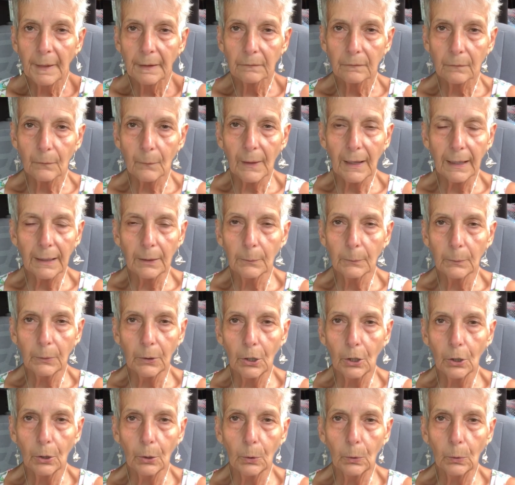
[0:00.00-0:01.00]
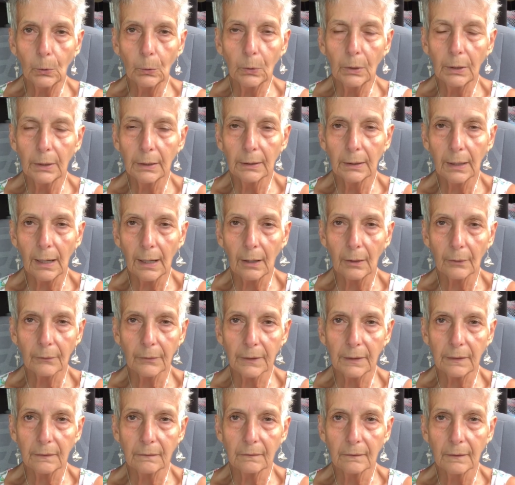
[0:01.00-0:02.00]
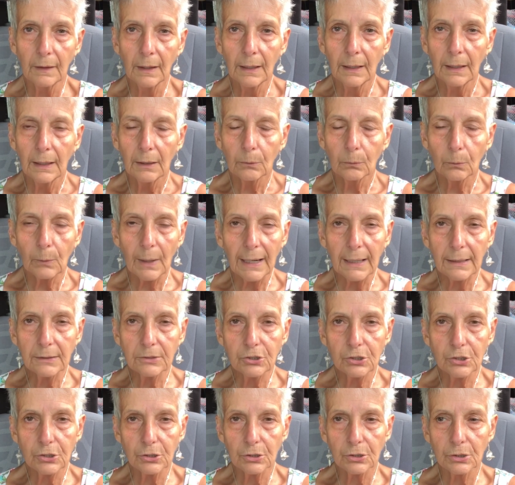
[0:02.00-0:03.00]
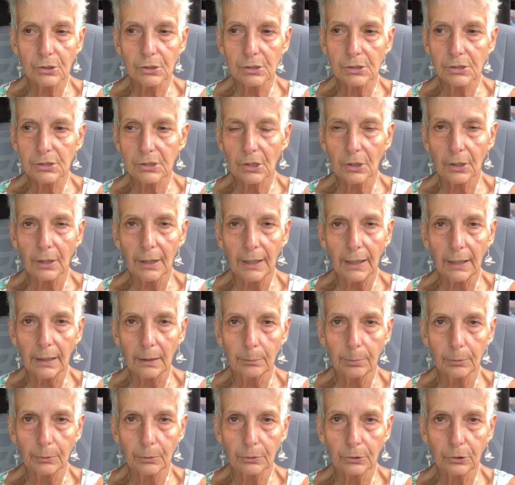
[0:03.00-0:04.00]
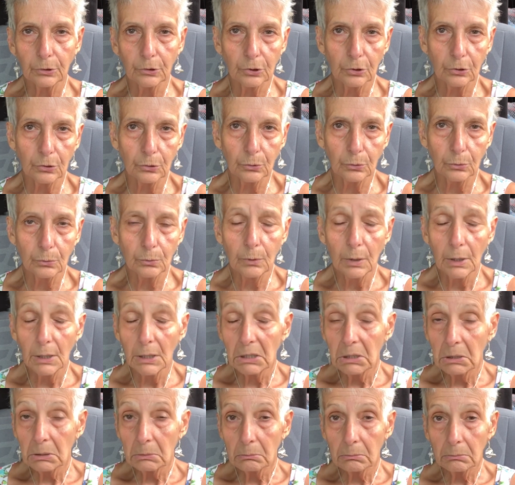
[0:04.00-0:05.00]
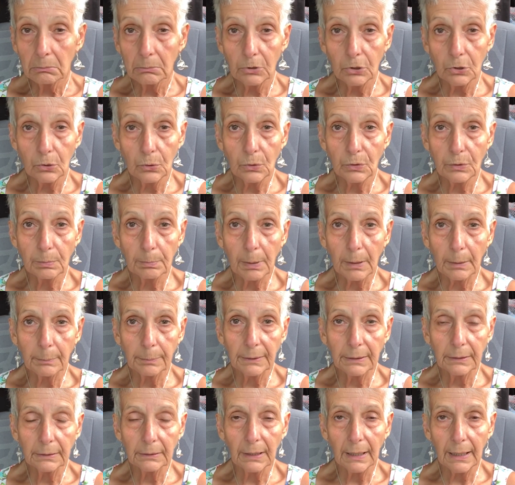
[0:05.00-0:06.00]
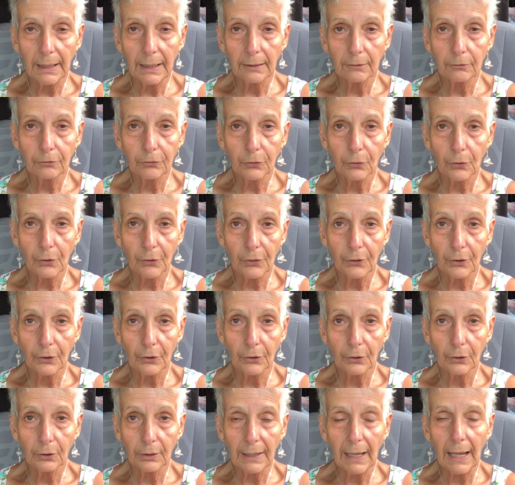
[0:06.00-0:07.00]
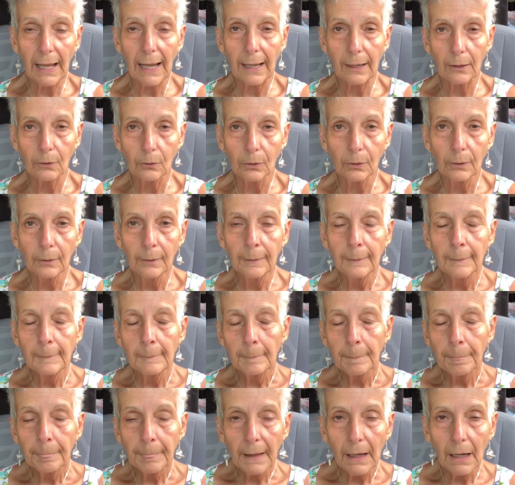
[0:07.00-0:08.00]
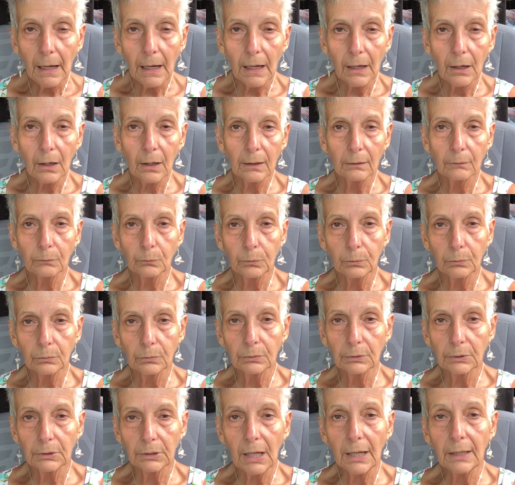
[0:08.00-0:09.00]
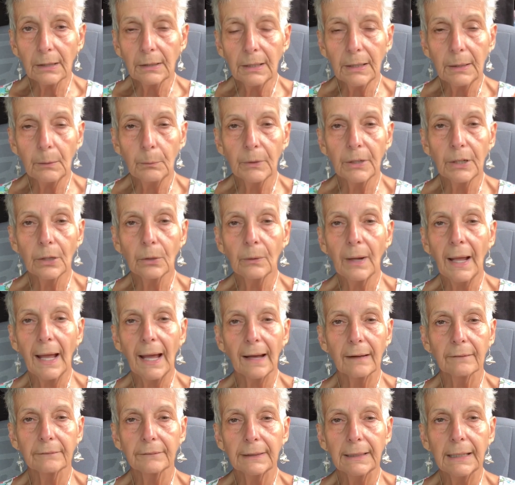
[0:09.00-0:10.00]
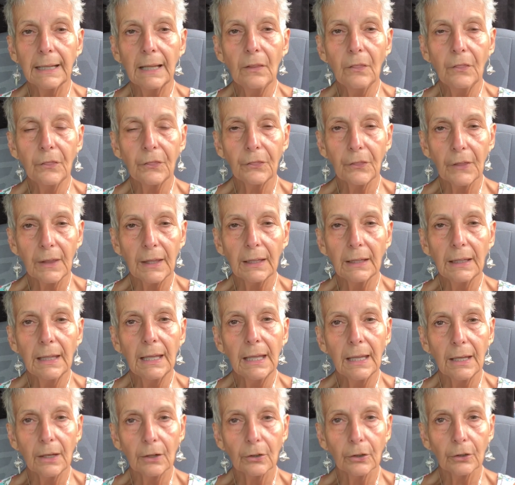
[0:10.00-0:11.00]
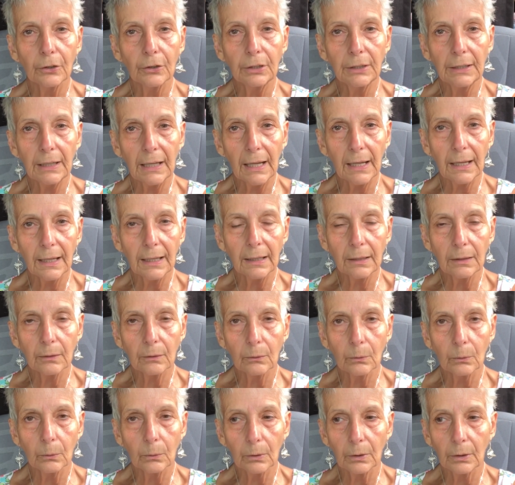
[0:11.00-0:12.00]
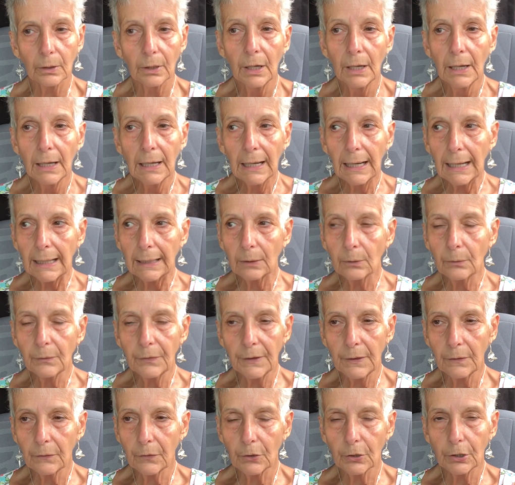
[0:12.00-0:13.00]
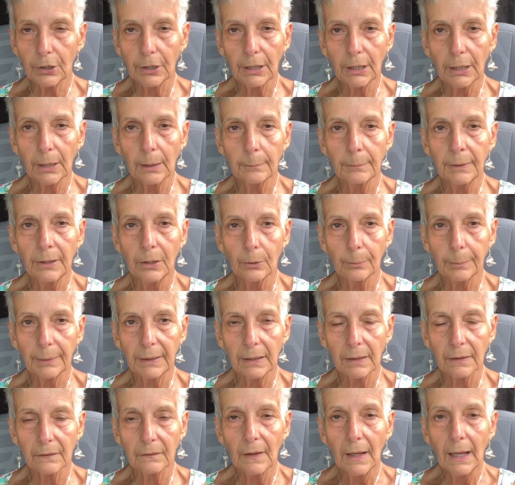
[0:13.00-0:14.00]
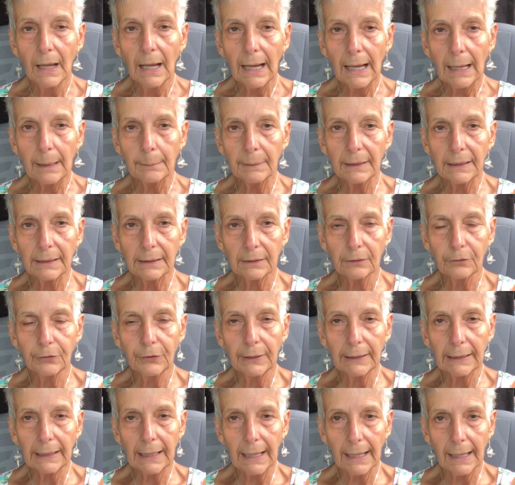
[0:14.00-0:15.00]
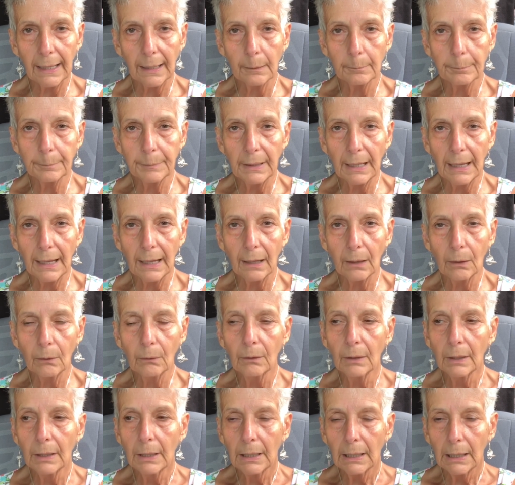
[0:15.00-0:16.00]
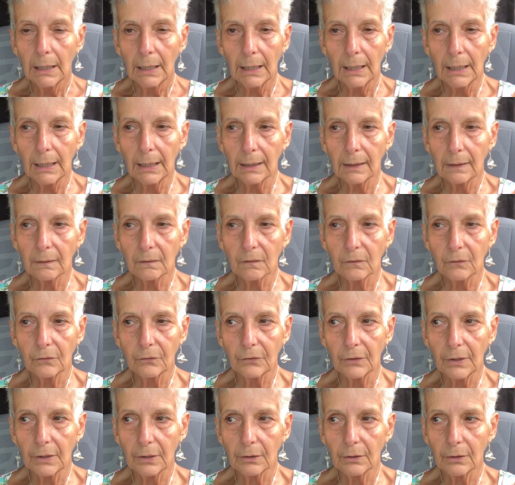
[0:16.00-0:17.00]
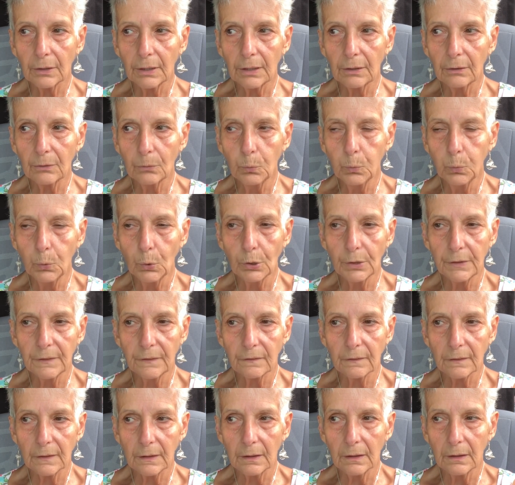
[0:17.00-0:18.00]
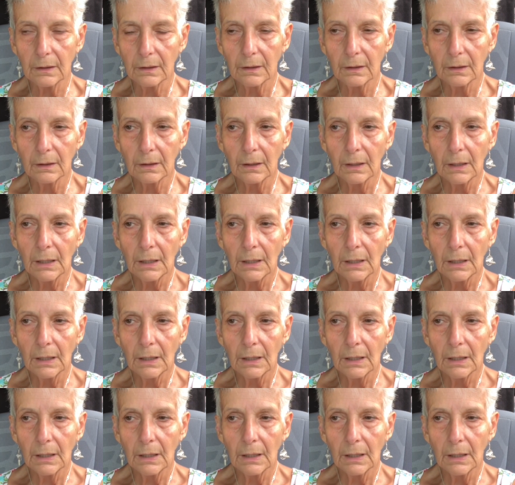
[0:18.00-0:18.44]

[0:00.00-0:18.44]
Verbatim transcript: So I don't know how these ranchers are able to use public land for their cattle. Uh, luckily, we don't have anything here yet, or I don't think they're going to come here because I'm at a different camp now, and it's very woodsy.